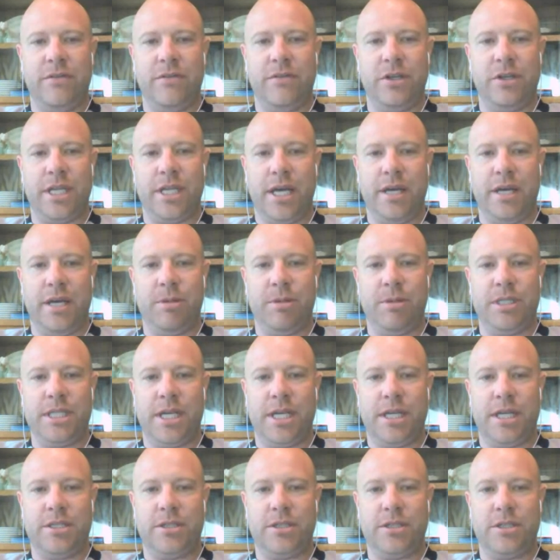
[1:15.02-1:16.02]
even looked at
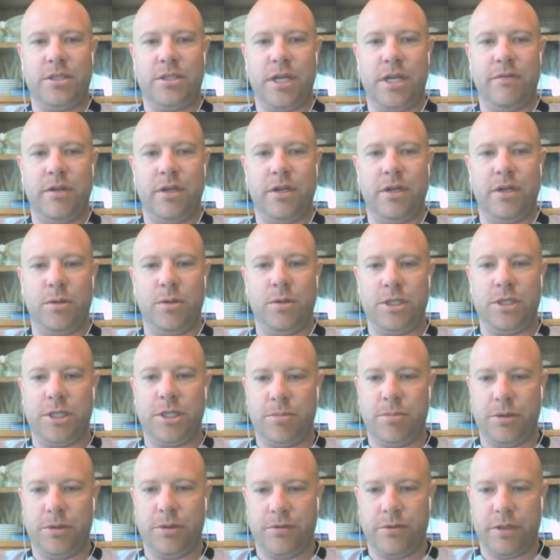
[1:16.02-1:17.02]
Amazon since I don't even know what
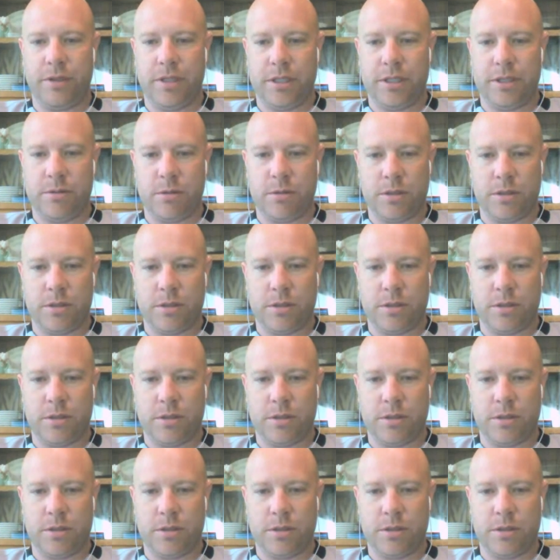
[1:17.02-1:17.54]
she put for this.